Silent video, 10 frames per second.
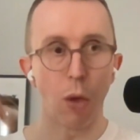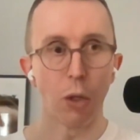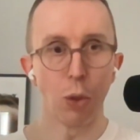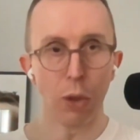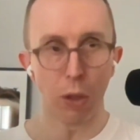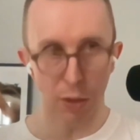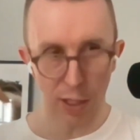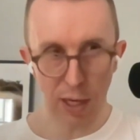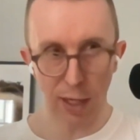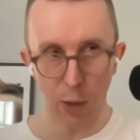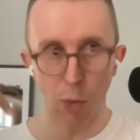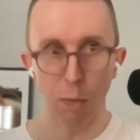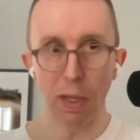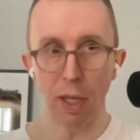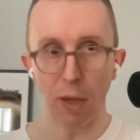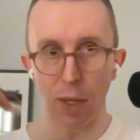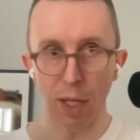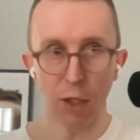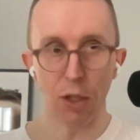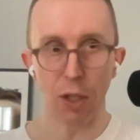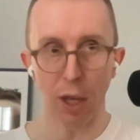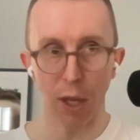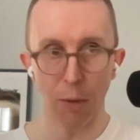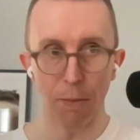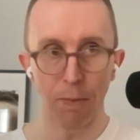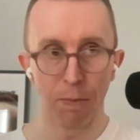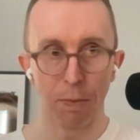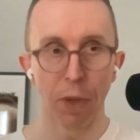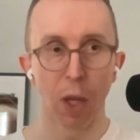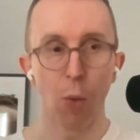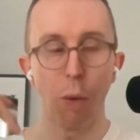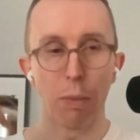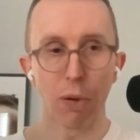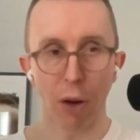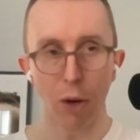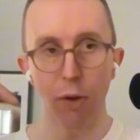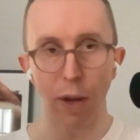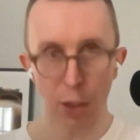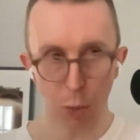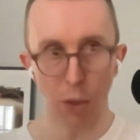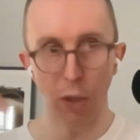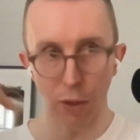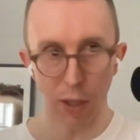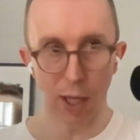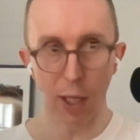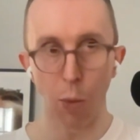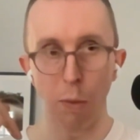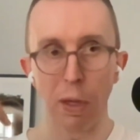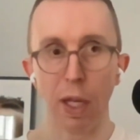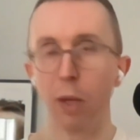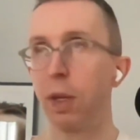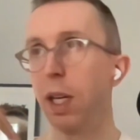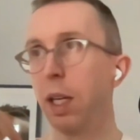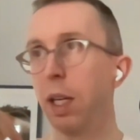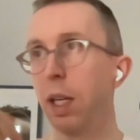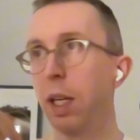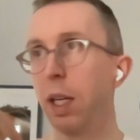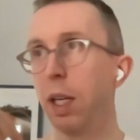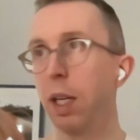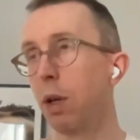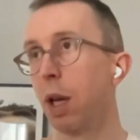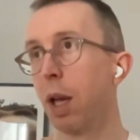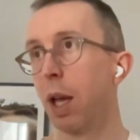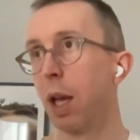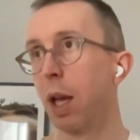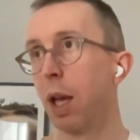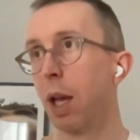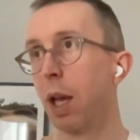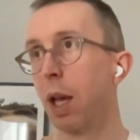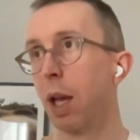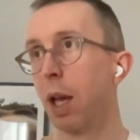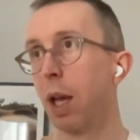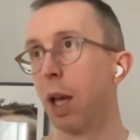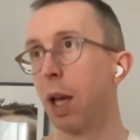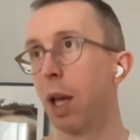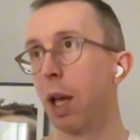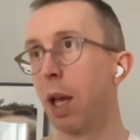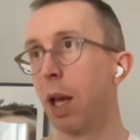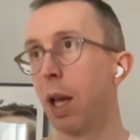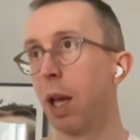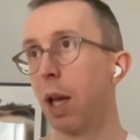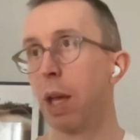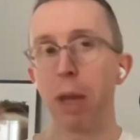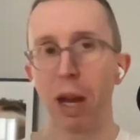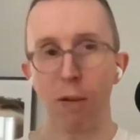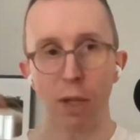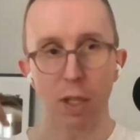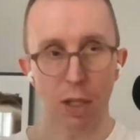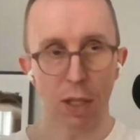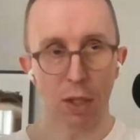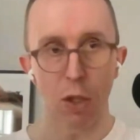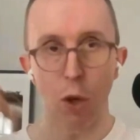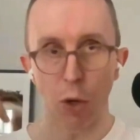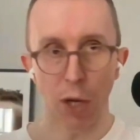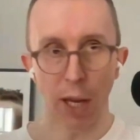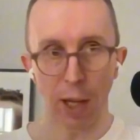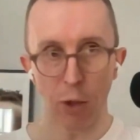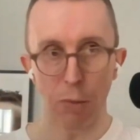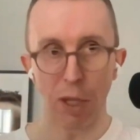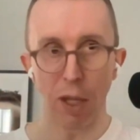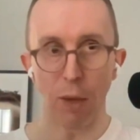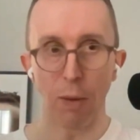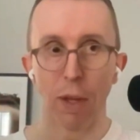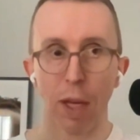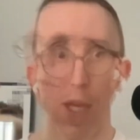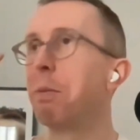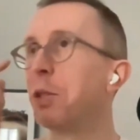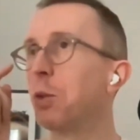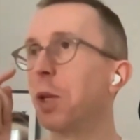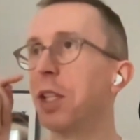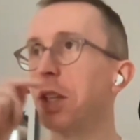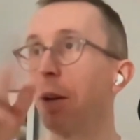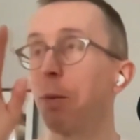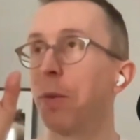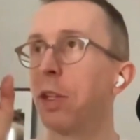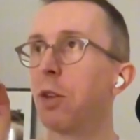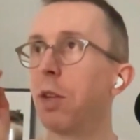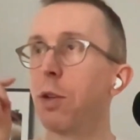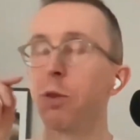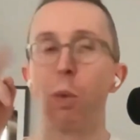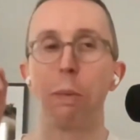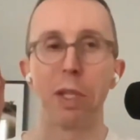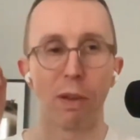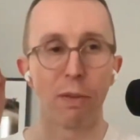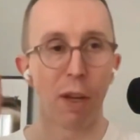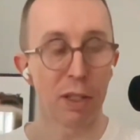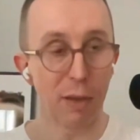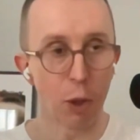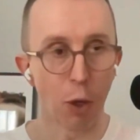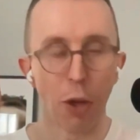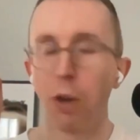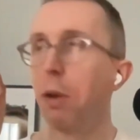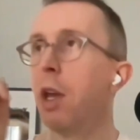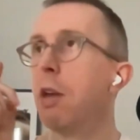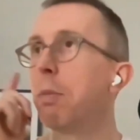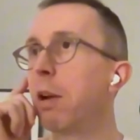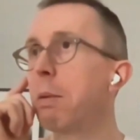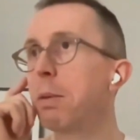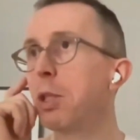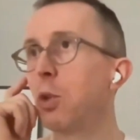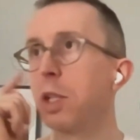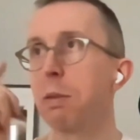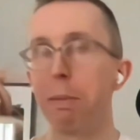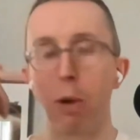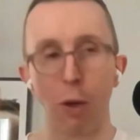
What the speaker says: What good looks like will be unique to you. What progress will look like will be unique to you. And that comparison is not going to help you. I remember talking to, so you asked one piece of advice, I've gone on, but I remember talking to